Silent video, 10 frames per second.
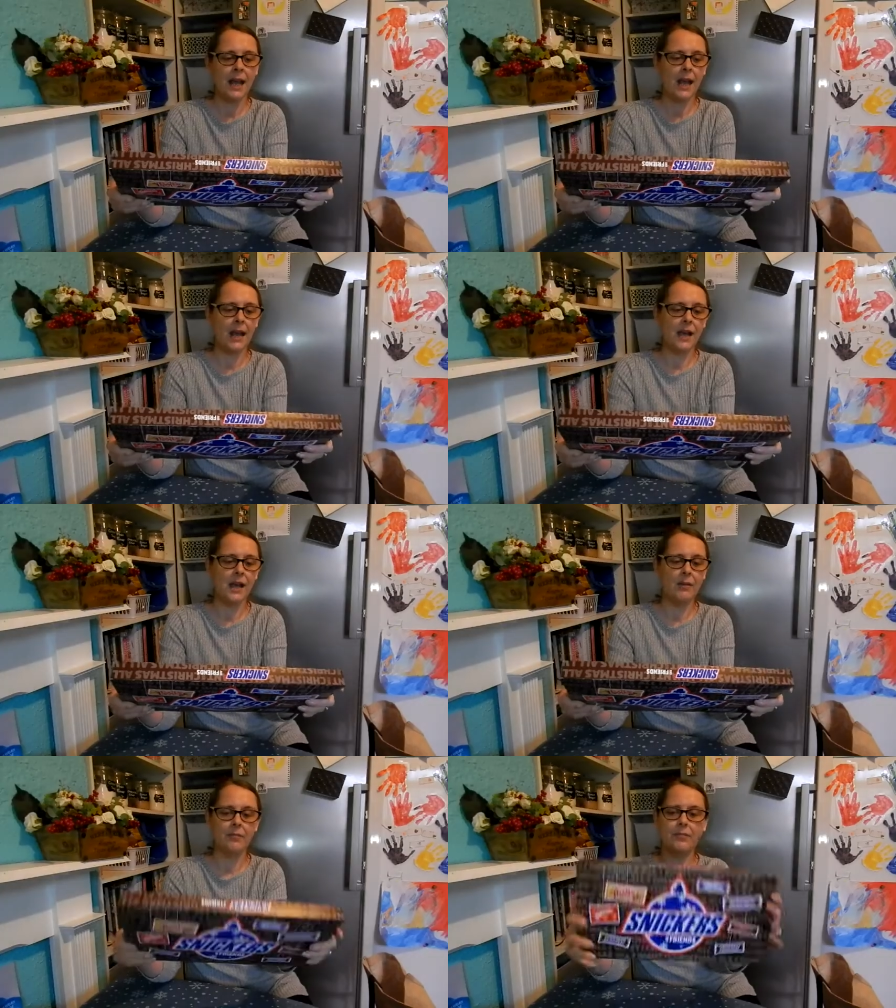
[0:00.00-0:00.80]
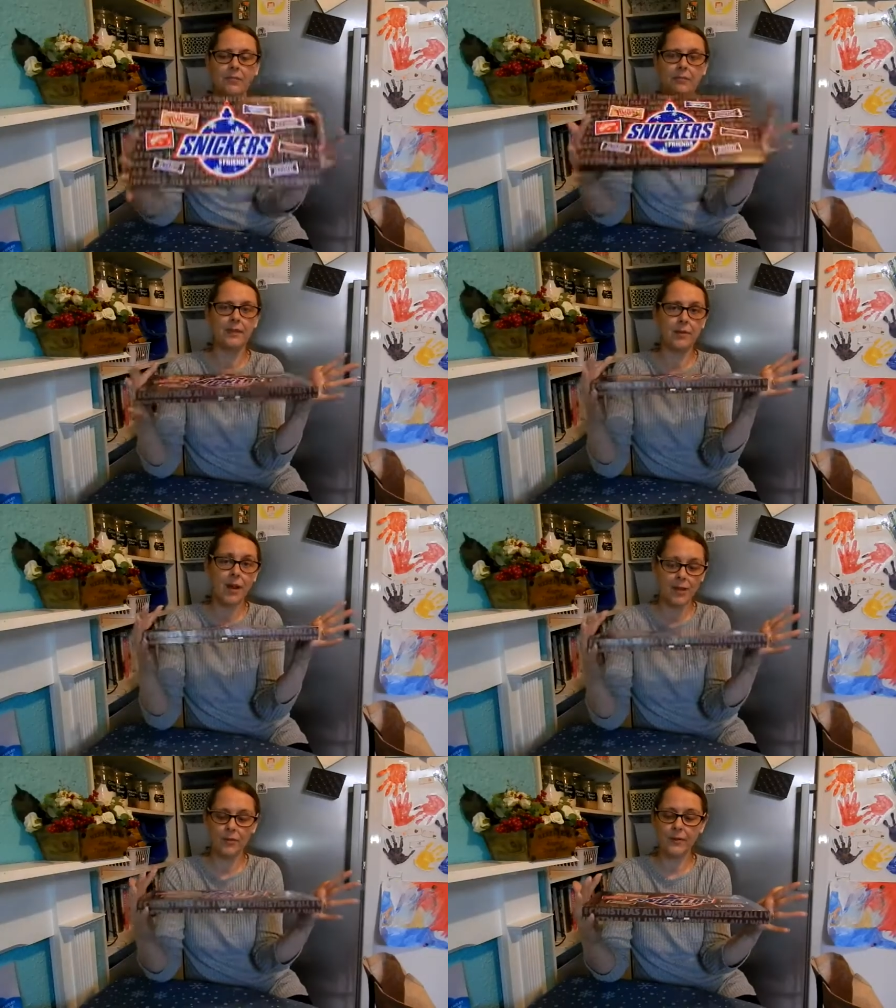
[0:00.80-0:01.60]
Um, so
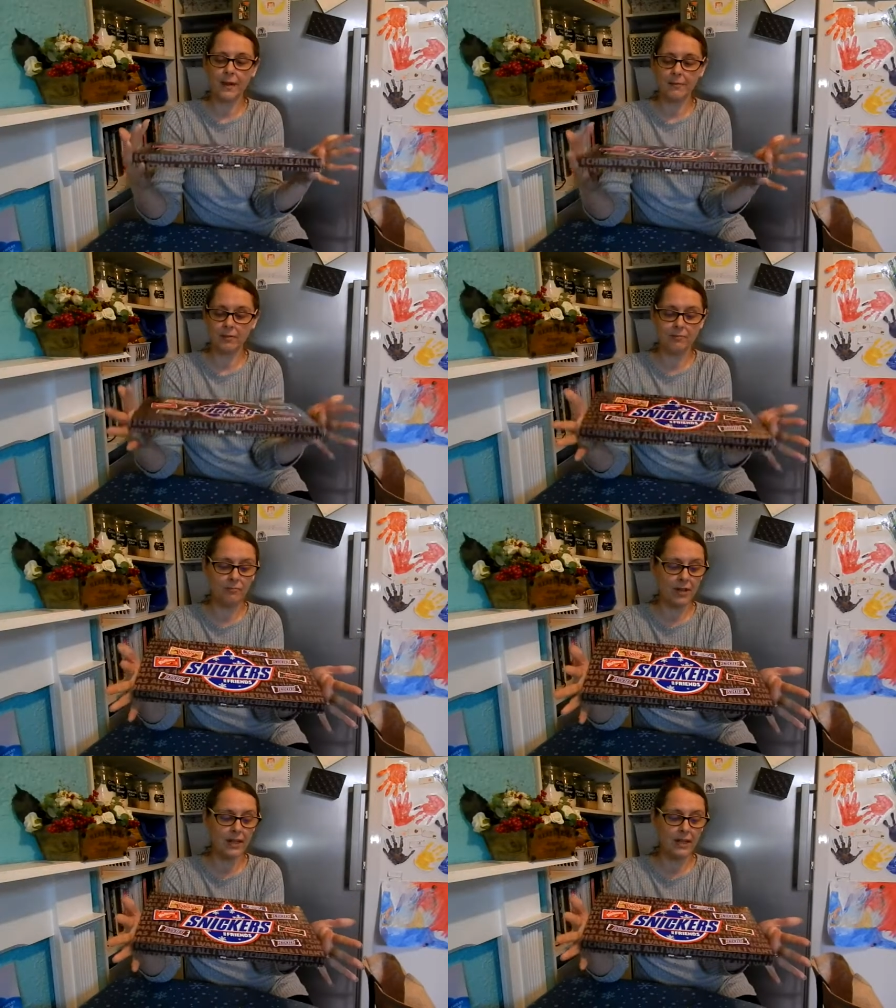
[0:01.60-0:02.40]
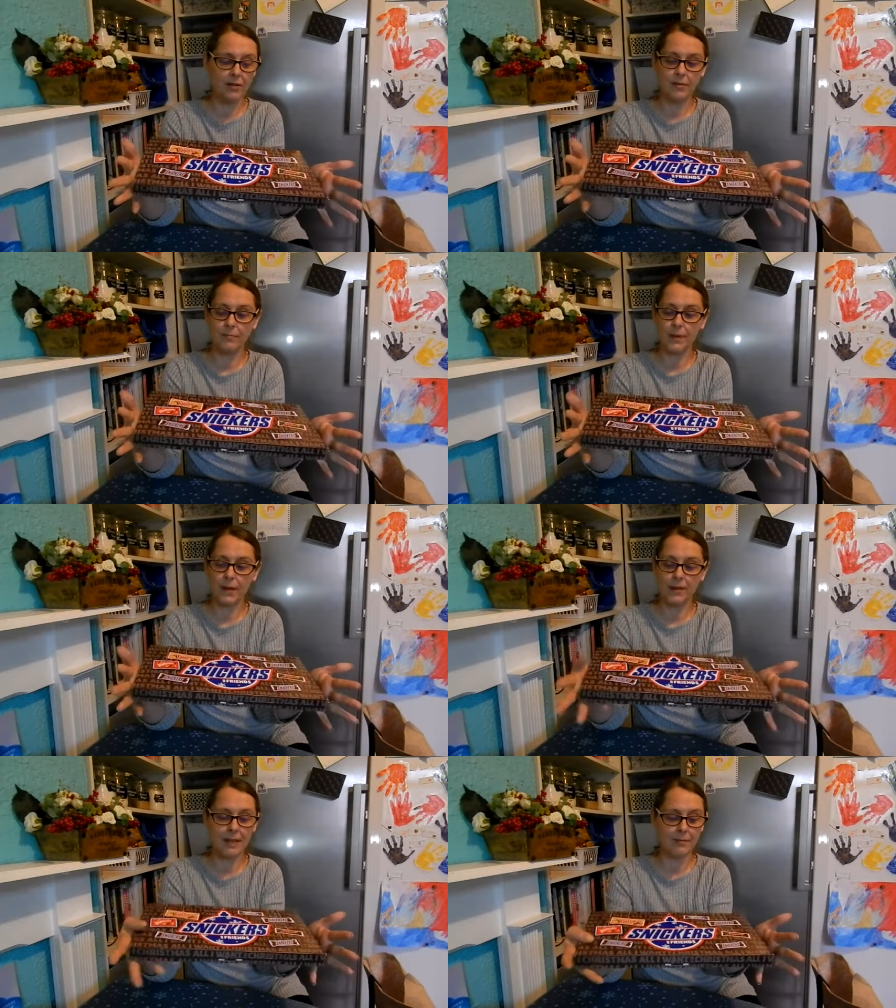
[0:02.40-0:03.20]
I thought that was a really good
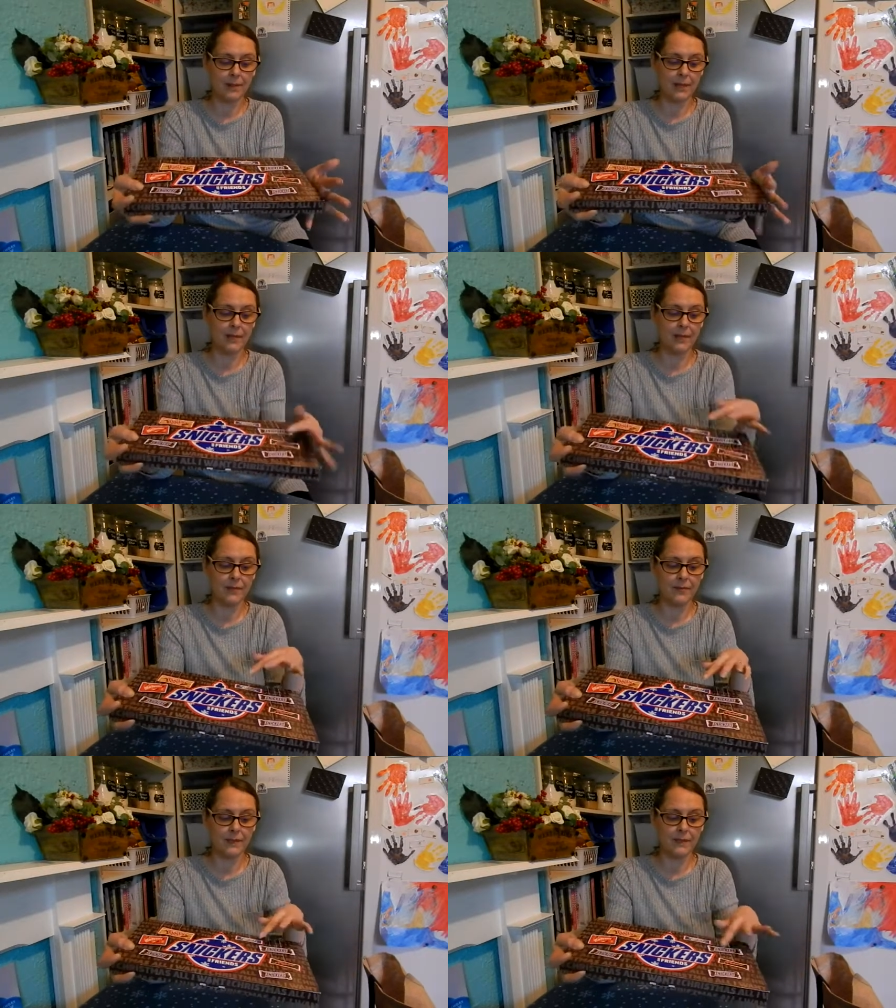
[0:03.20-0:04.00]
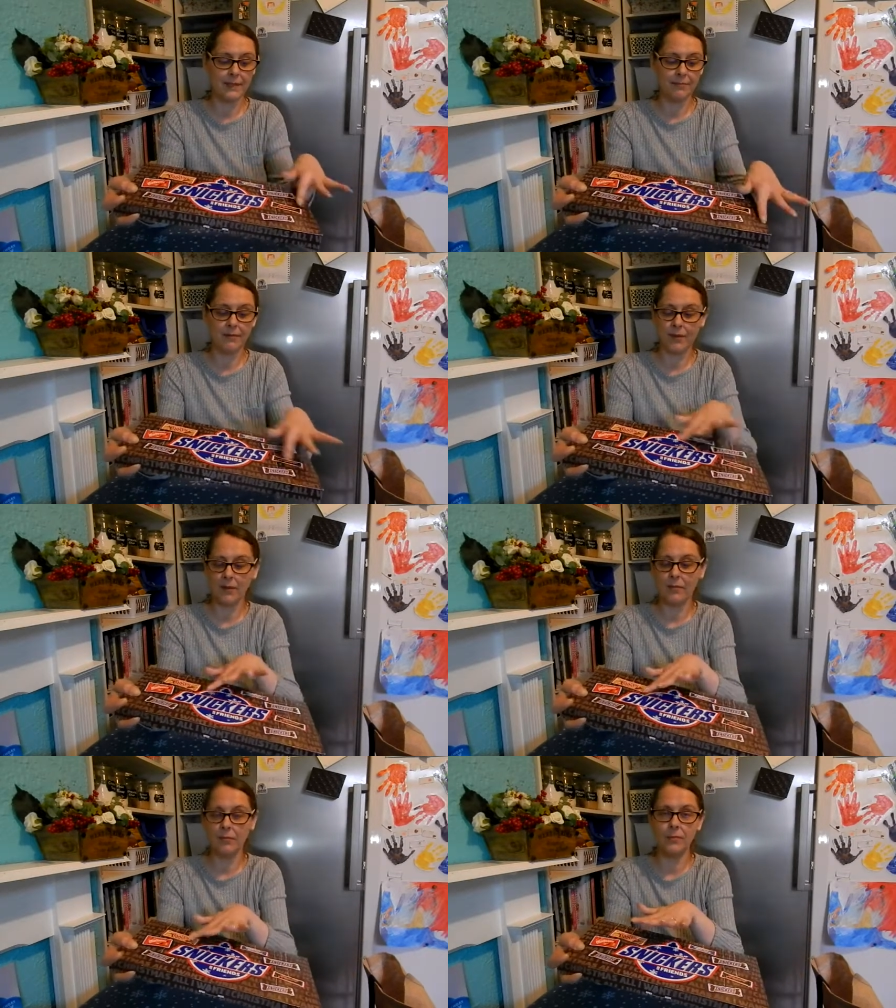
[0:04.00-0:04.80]
bargain because obviously we've
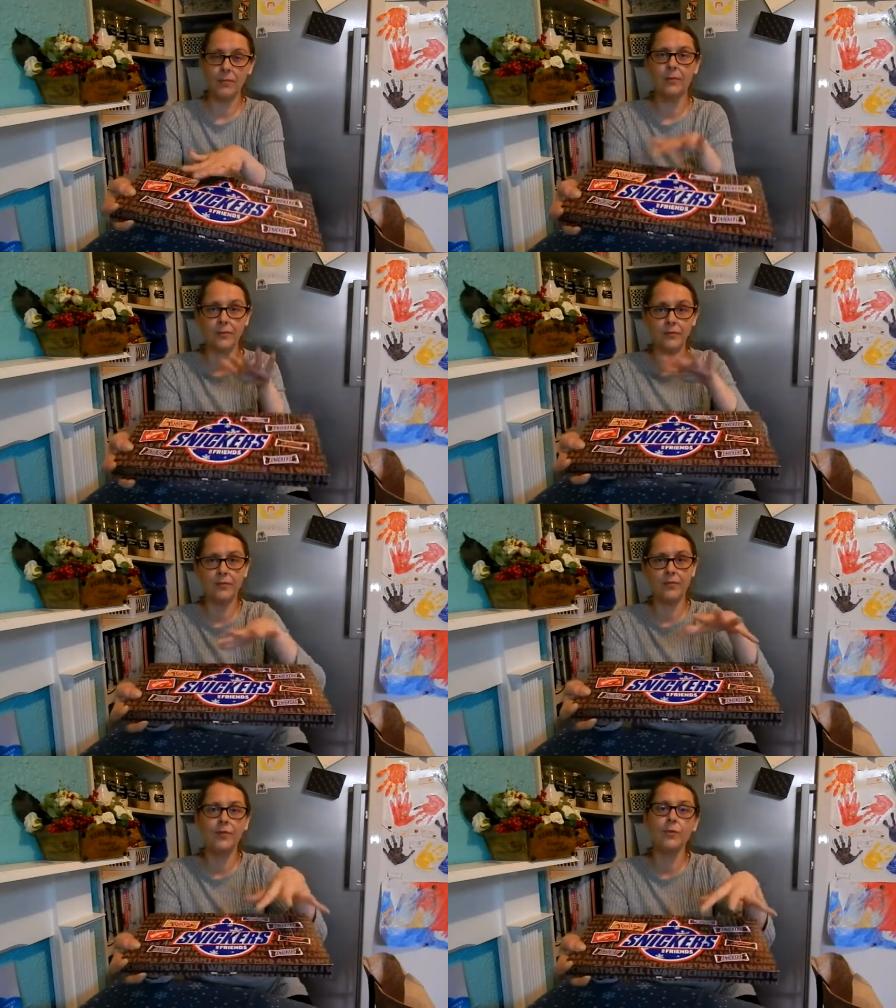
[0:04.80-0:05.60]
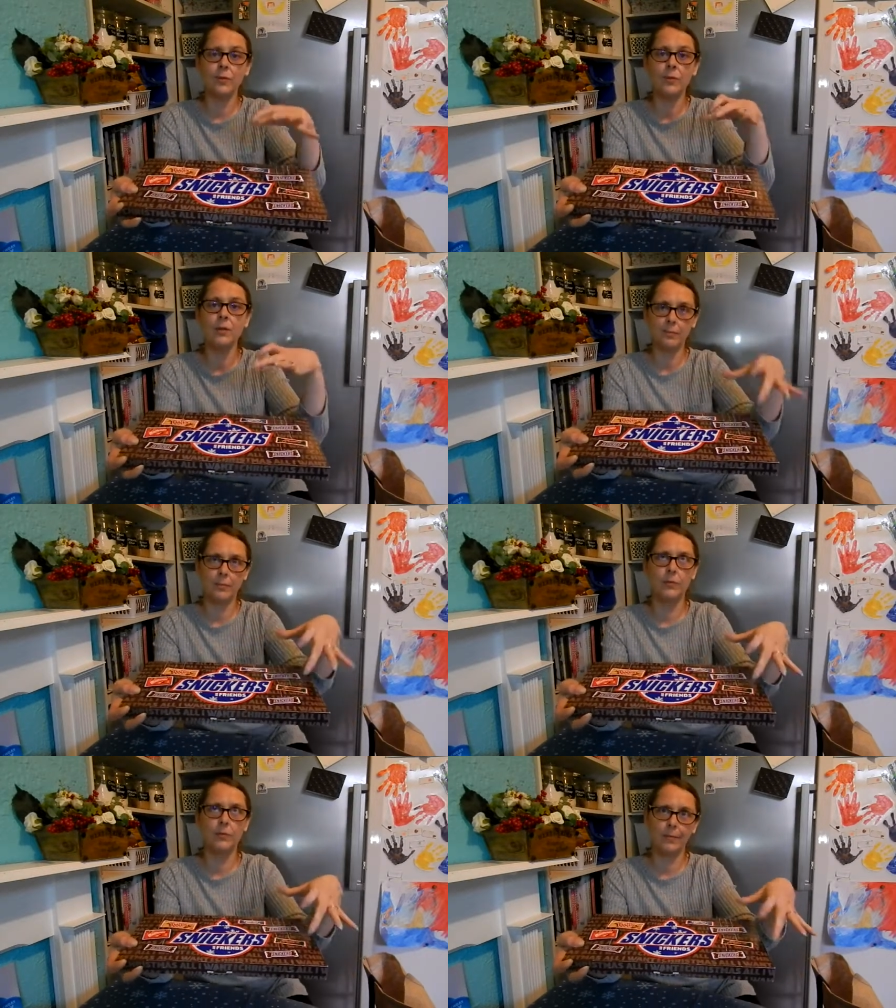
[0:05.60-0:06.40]
got more than the four
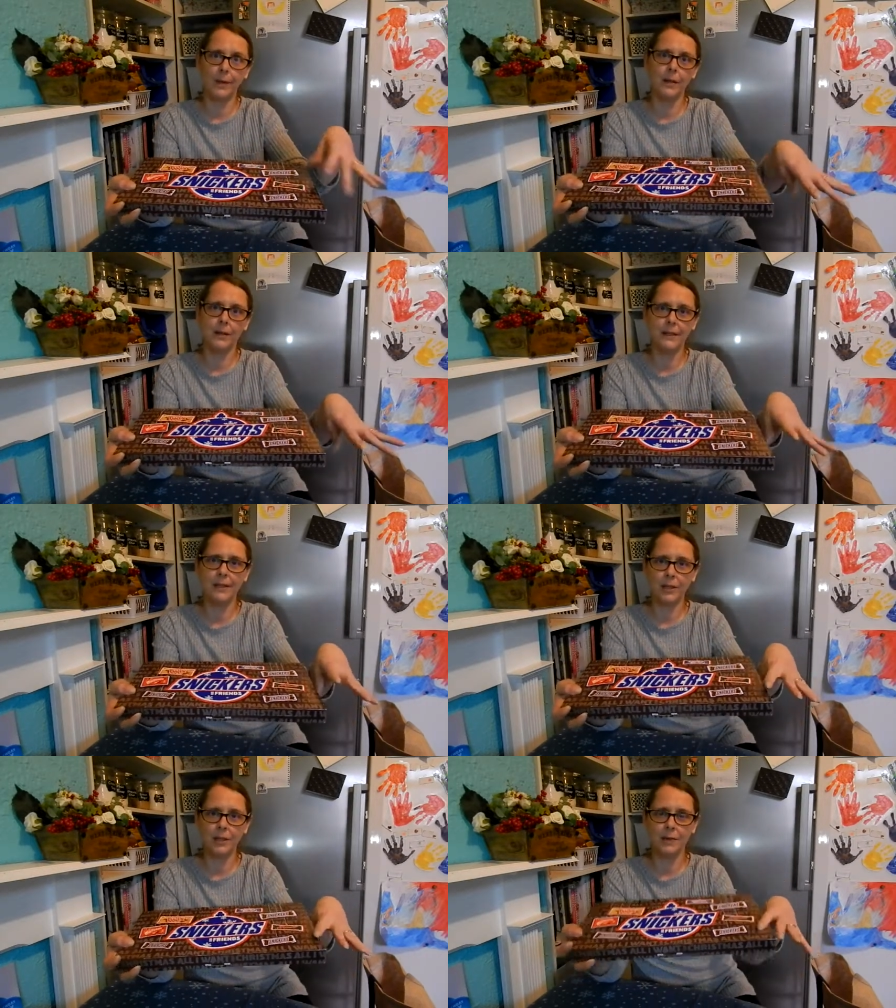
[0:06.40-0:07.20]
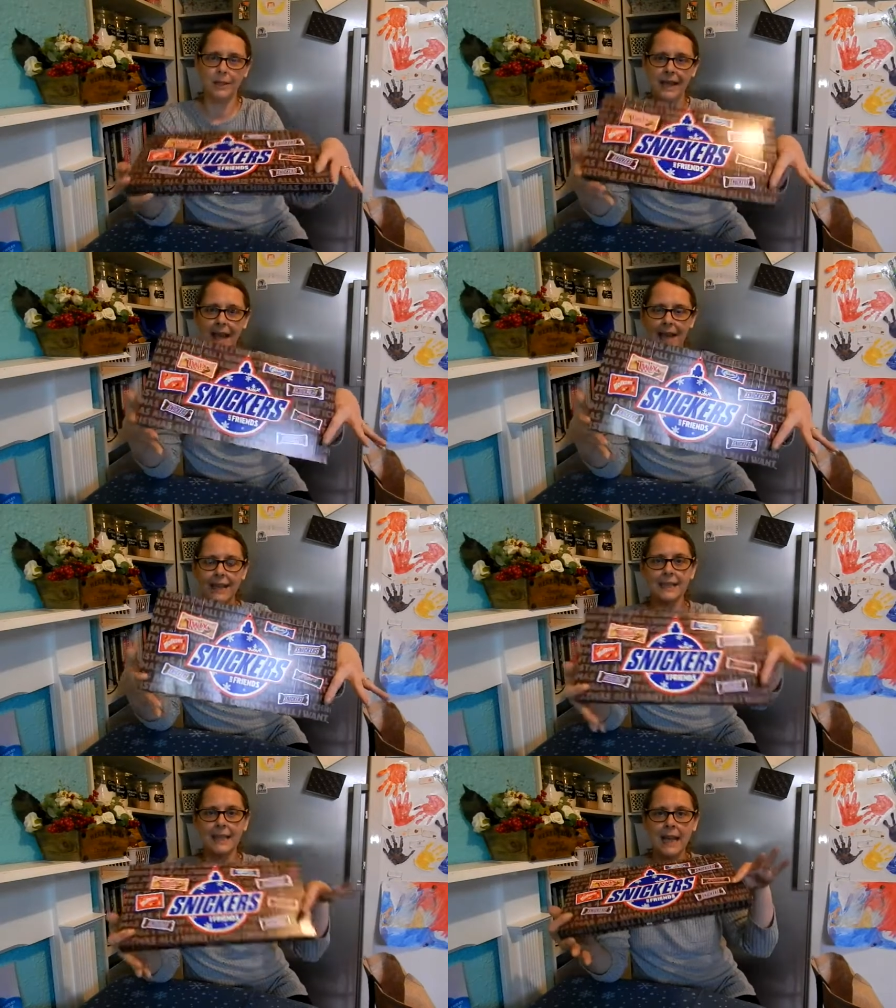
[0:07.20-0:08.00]
small bars that you would
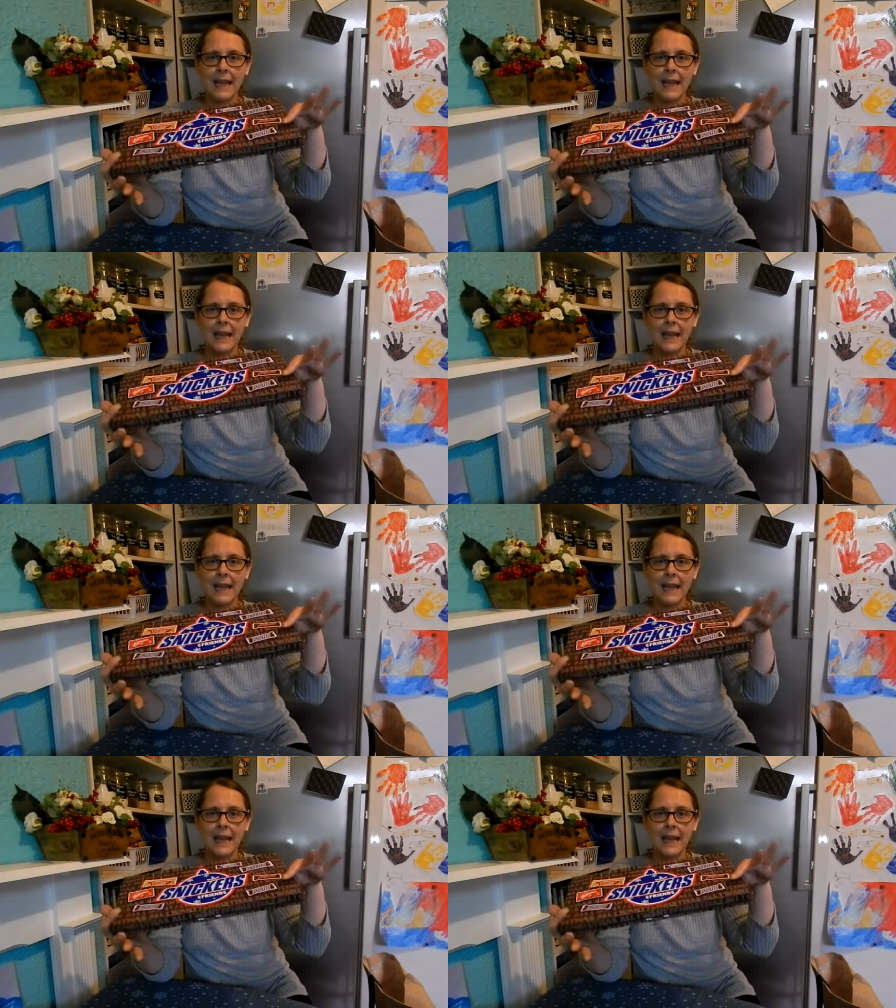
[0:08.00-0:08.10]
get